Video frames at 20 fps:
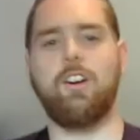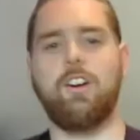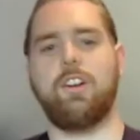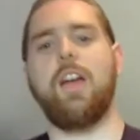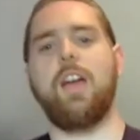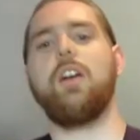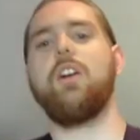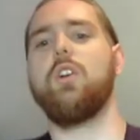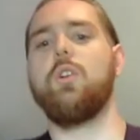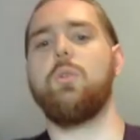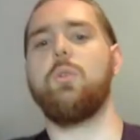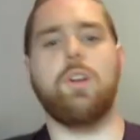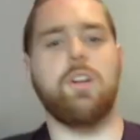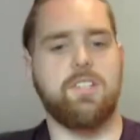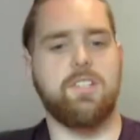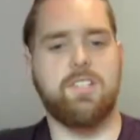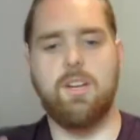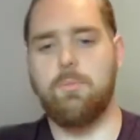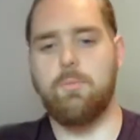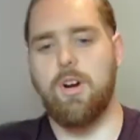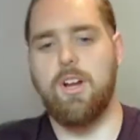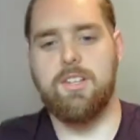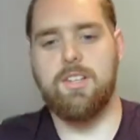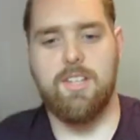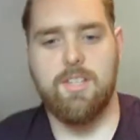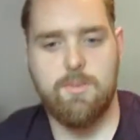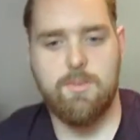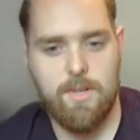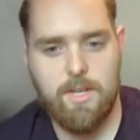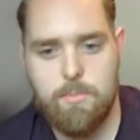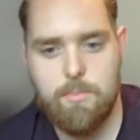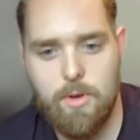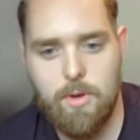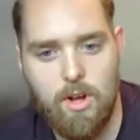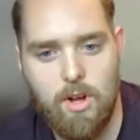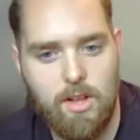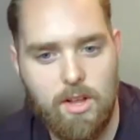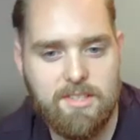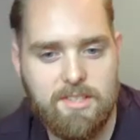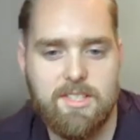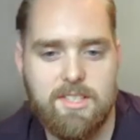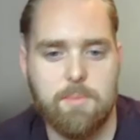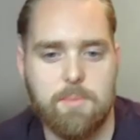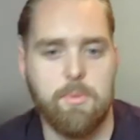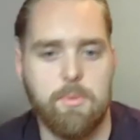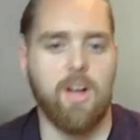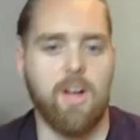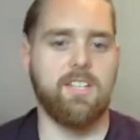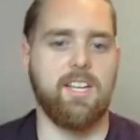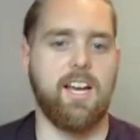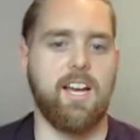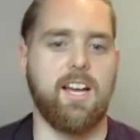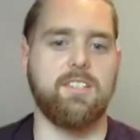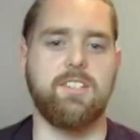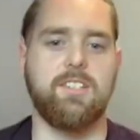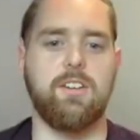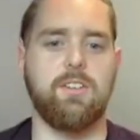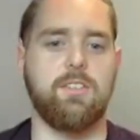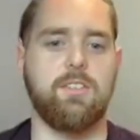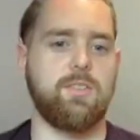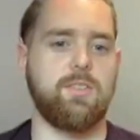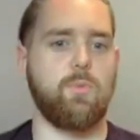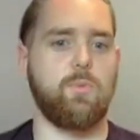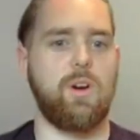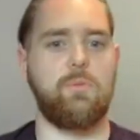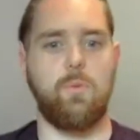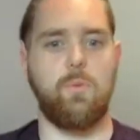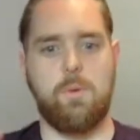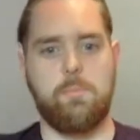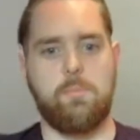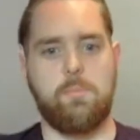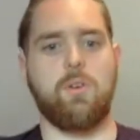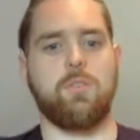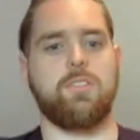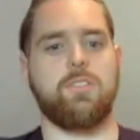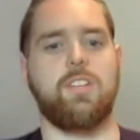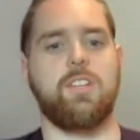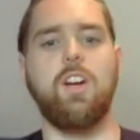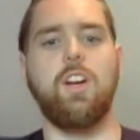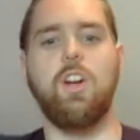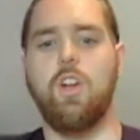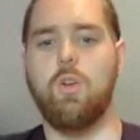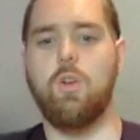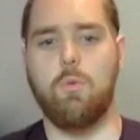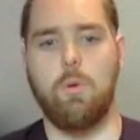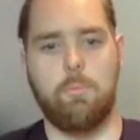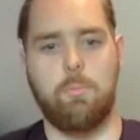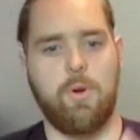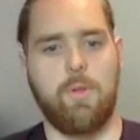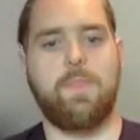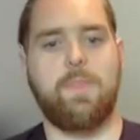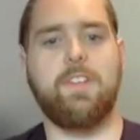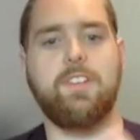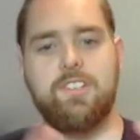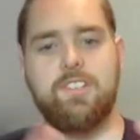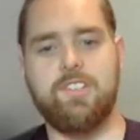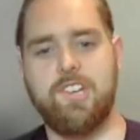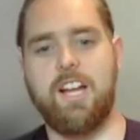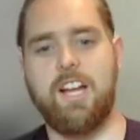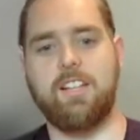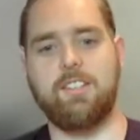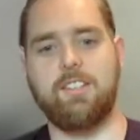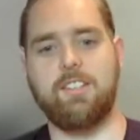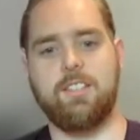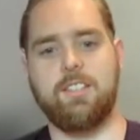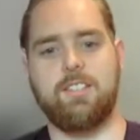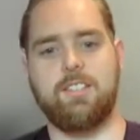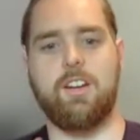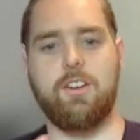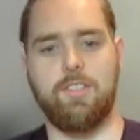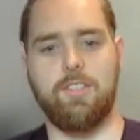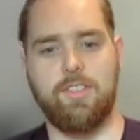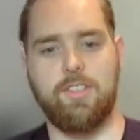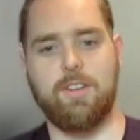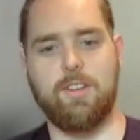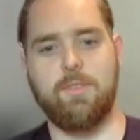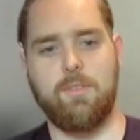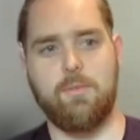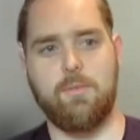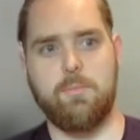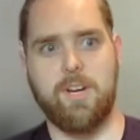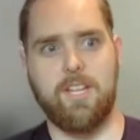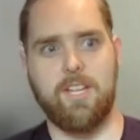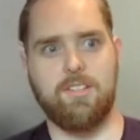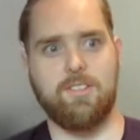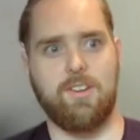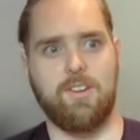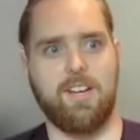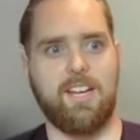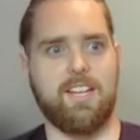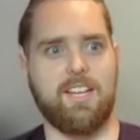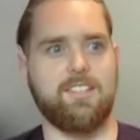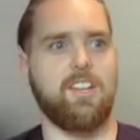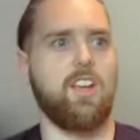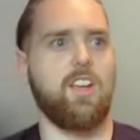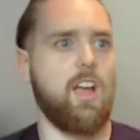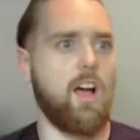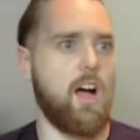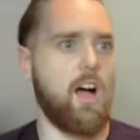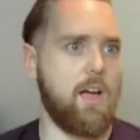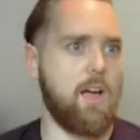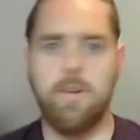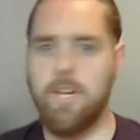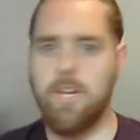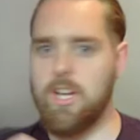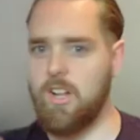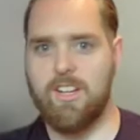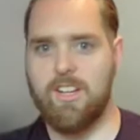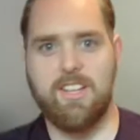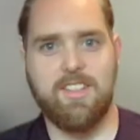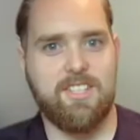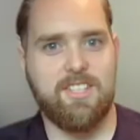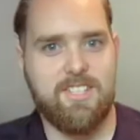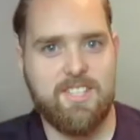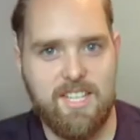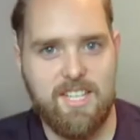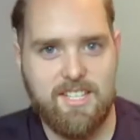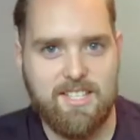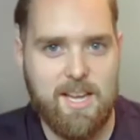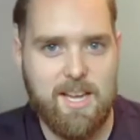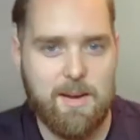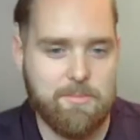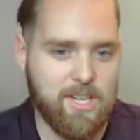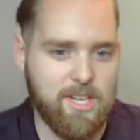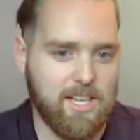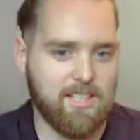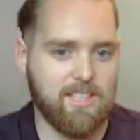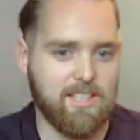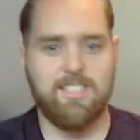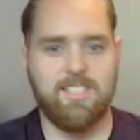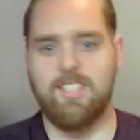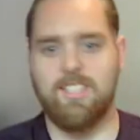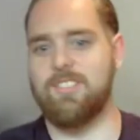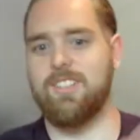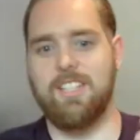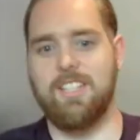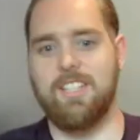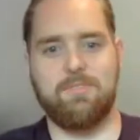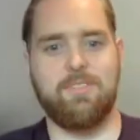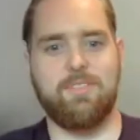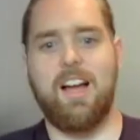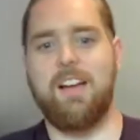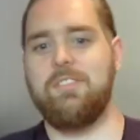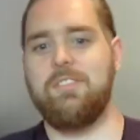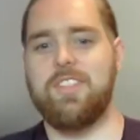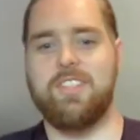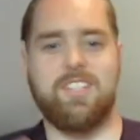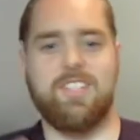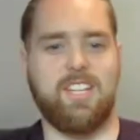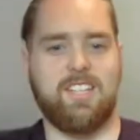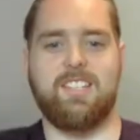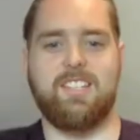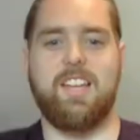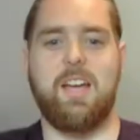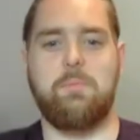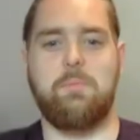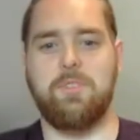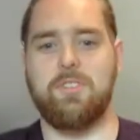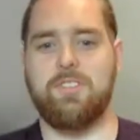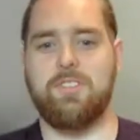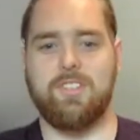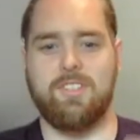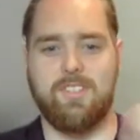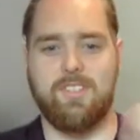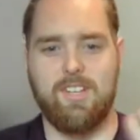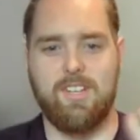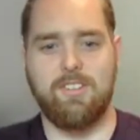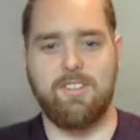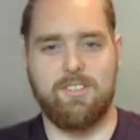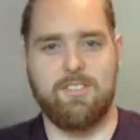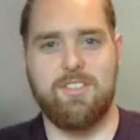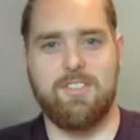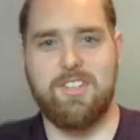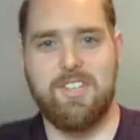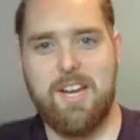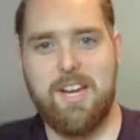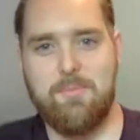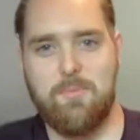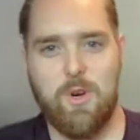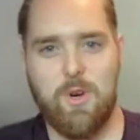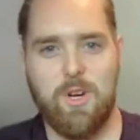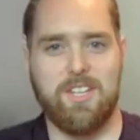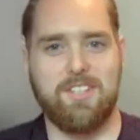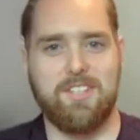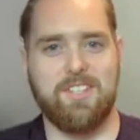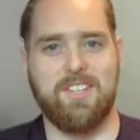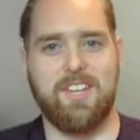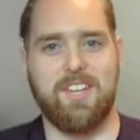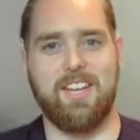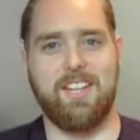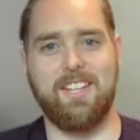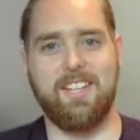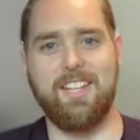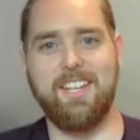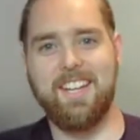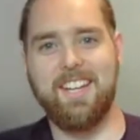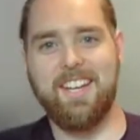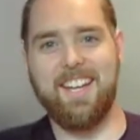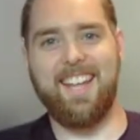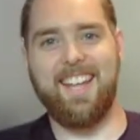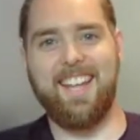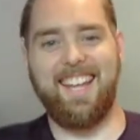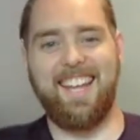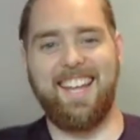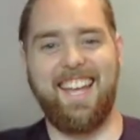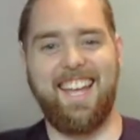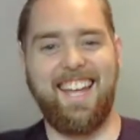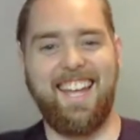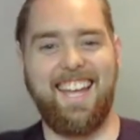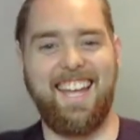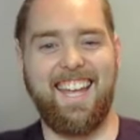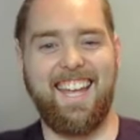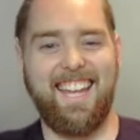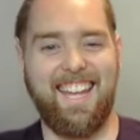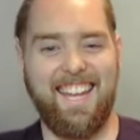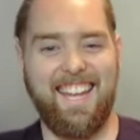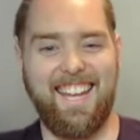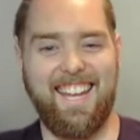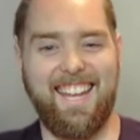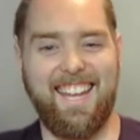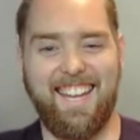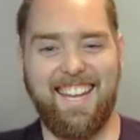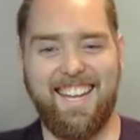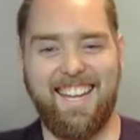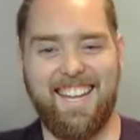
Okay, we're going to summarize this. We're going to put all this in the podcast notes, and wherever we post it, we'll put this checklist out there for everybody. So I guess I've been calling it the 6-step checklist. It's really 5. The 6th step is just, do the damn work and scale it.